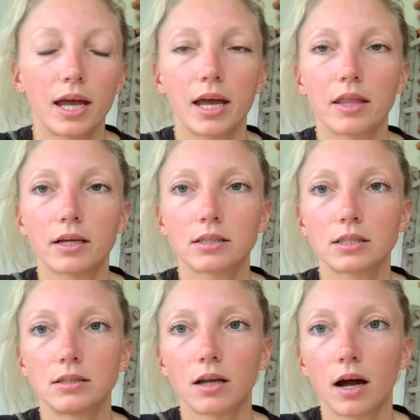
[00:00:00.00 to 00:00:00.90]
And
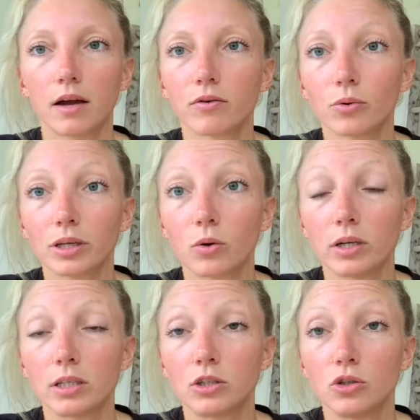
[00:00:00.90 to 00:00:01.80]
that's not ever really
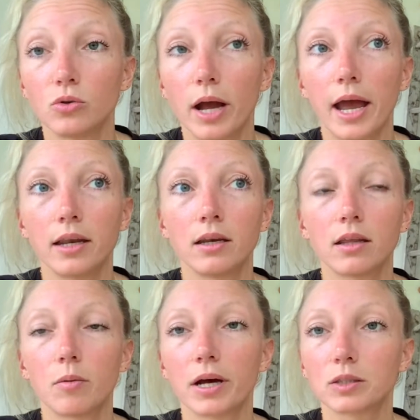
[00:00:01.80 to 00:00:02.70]
going to end
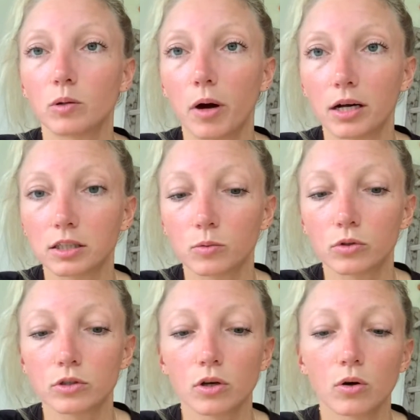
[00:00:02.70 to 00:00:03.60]
in the best way possible.
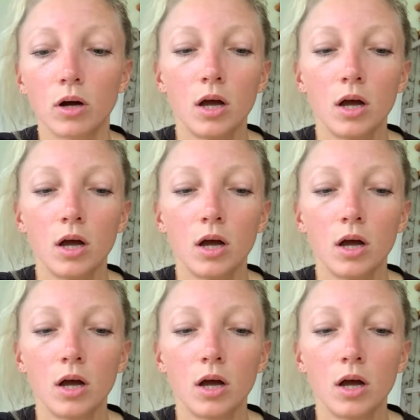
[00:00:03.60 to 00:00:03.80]
So,